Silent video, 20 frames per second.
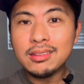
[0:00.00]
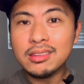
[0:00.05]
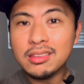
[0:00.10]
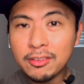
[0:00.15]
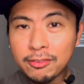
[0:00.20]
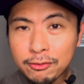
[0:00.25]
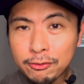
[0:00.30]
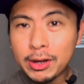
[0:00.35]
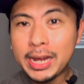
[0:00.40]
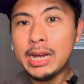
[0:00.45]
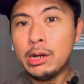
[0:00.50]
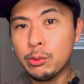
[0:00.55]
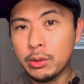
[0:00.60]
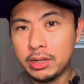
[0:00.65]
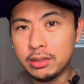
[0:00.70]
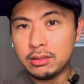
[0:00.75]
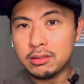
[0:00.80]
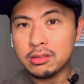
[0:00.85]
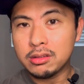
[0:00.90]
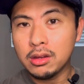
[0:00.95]
the
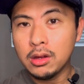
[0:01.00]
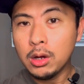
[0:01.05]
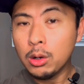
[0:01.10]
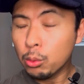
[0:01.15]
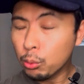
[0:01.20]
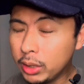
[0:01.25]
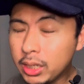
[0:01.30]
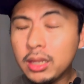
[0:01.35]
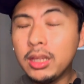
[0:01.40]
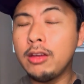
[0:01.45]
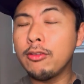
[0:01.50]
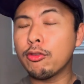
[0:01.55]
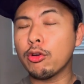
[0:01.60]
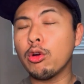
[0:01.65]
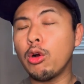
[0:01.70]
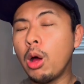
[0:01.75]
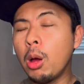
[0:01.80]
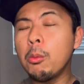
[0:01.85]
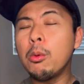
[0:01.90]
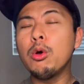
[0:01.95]
fragrance, really, for
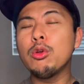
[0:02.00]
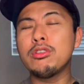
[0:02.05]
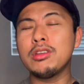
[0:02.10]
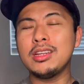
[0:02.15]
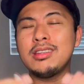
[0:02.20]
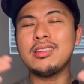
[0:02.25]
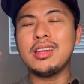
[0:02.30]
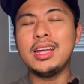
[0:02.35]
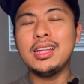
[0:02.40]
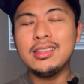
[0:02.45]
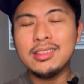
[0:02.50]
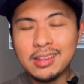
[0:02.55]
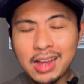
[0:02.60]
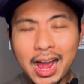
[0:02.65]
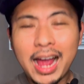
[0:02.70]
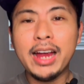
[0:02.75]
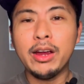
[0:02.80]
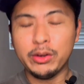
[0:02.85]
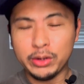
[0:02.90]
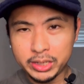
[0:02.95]
almost its
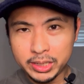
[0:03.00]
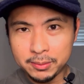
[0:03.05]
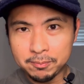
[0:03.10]
entirety.